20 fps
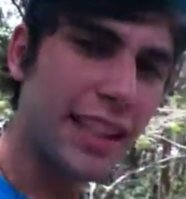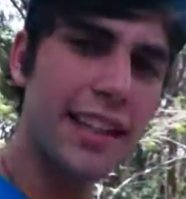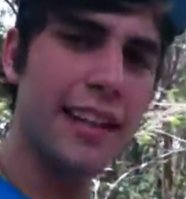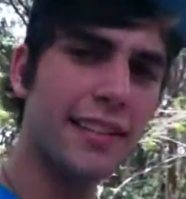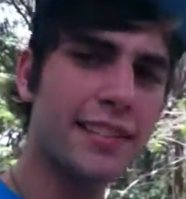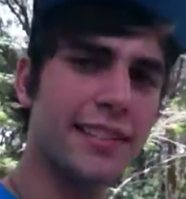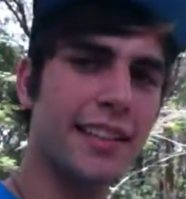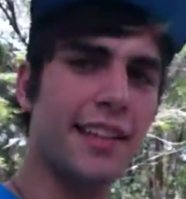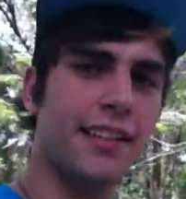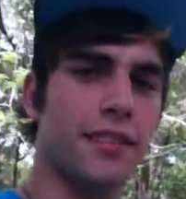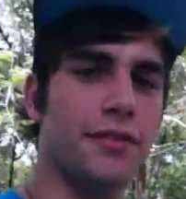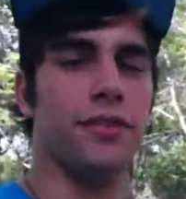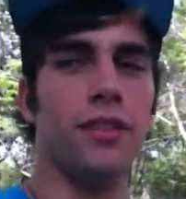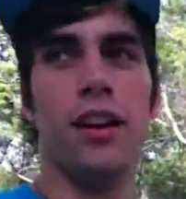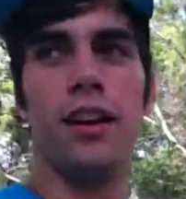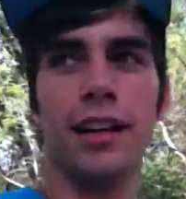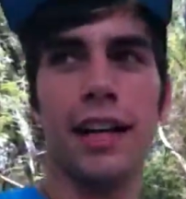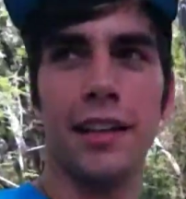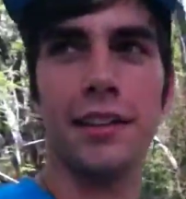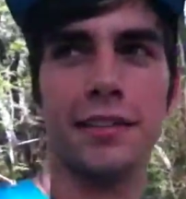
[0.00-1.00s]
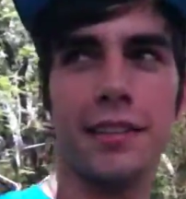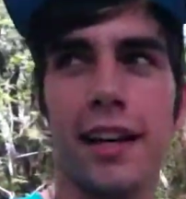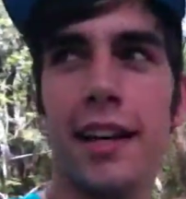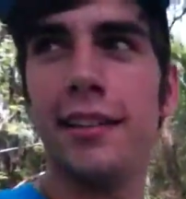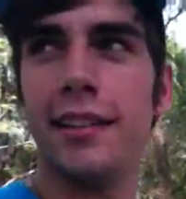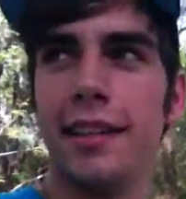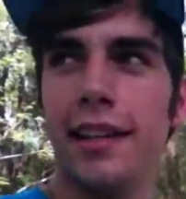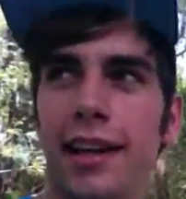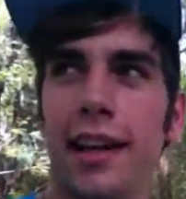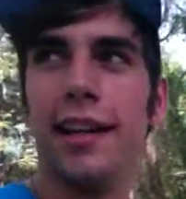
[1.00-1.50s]
yeah, I decided to vlog
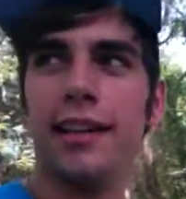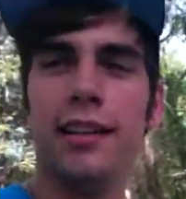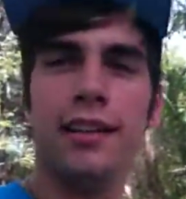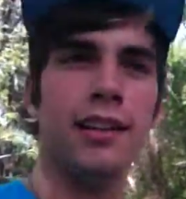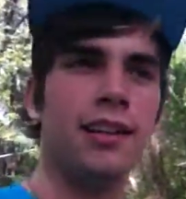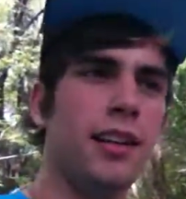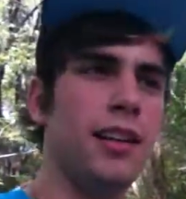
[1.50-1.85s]
outside today